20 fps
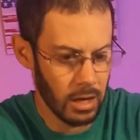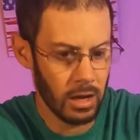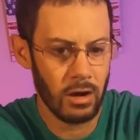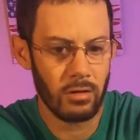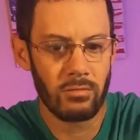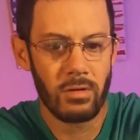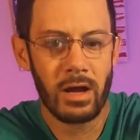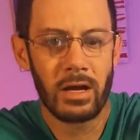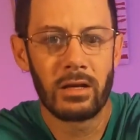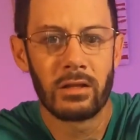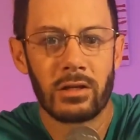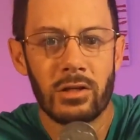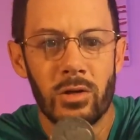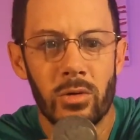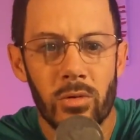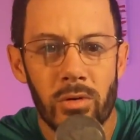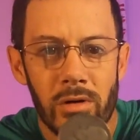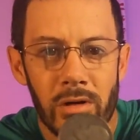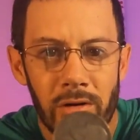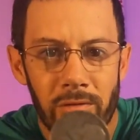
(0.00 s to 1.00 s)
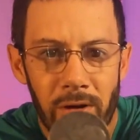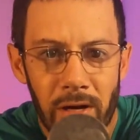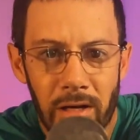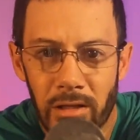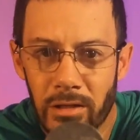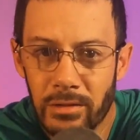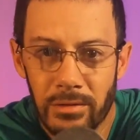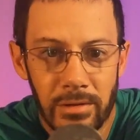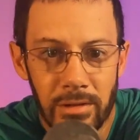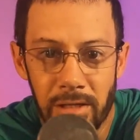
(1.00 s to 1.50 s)
regular
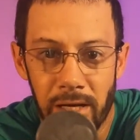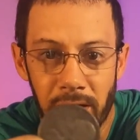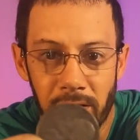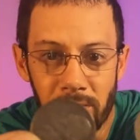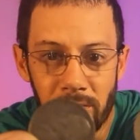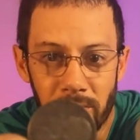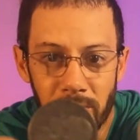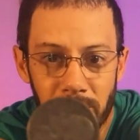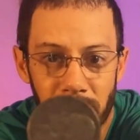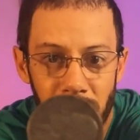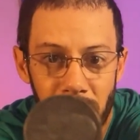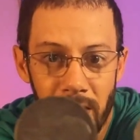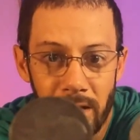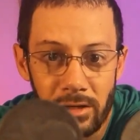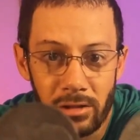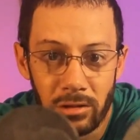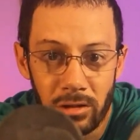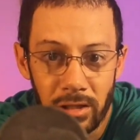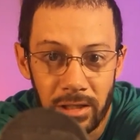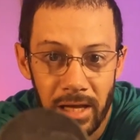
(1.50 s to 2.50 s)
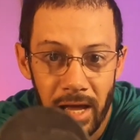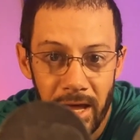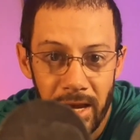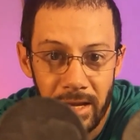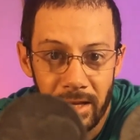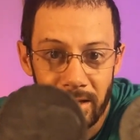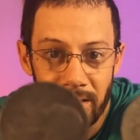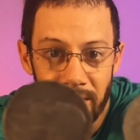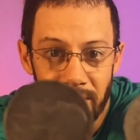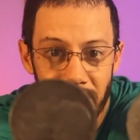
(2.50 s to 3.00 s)
nickel, and you look at
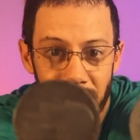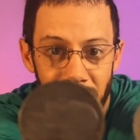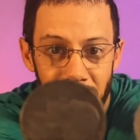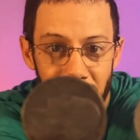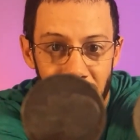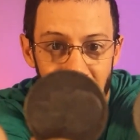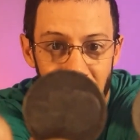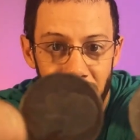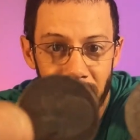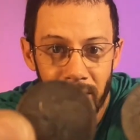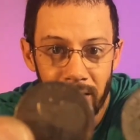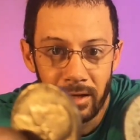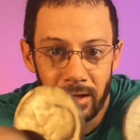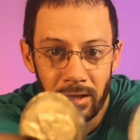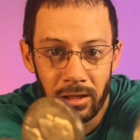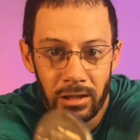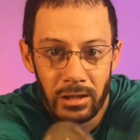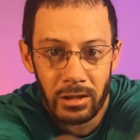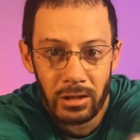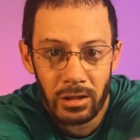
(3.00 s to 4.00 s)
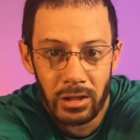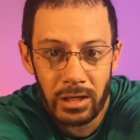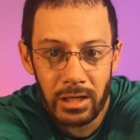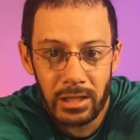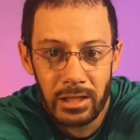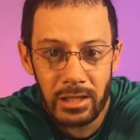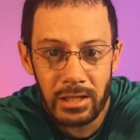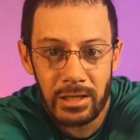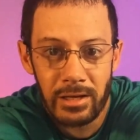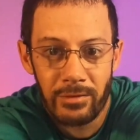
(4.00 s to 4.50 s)
it, look
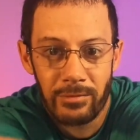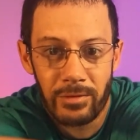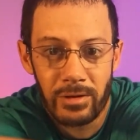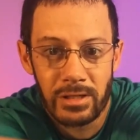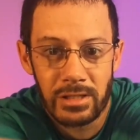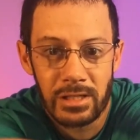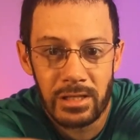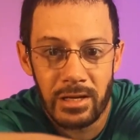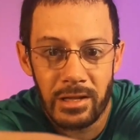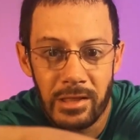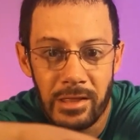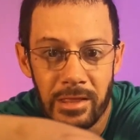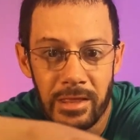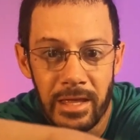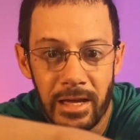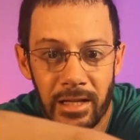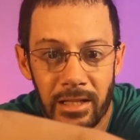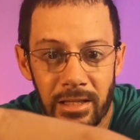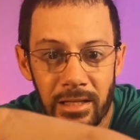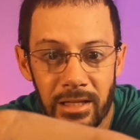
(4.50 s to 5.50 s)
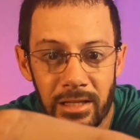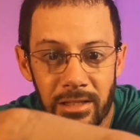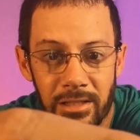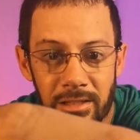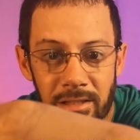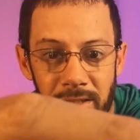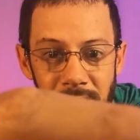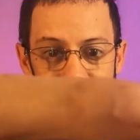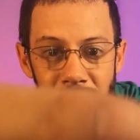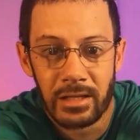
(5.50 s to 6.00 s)
at the difference in the
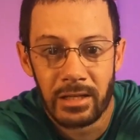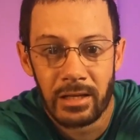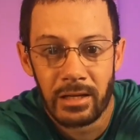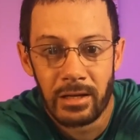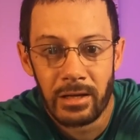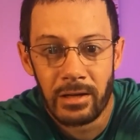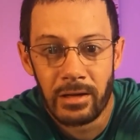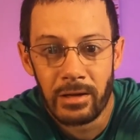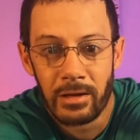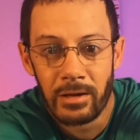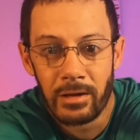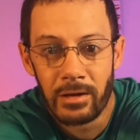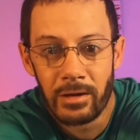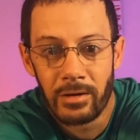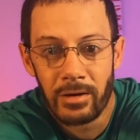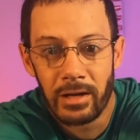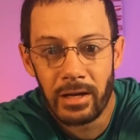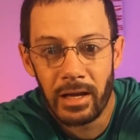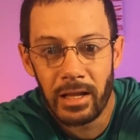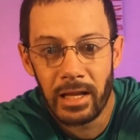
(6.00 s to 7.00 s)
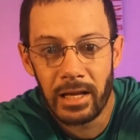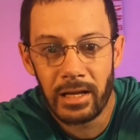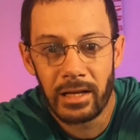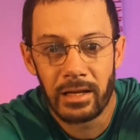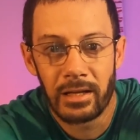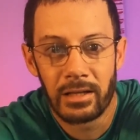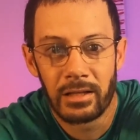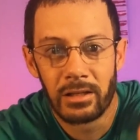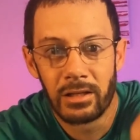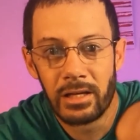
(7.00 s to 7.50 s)
thickness, right?
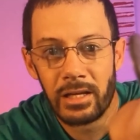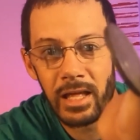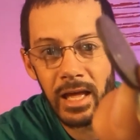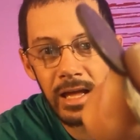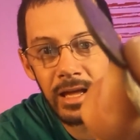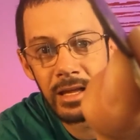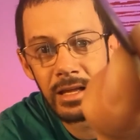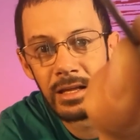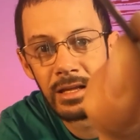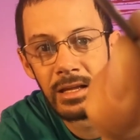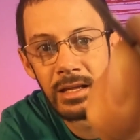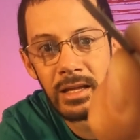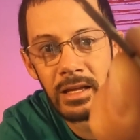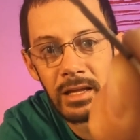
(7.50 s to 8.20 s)
Like, look at that.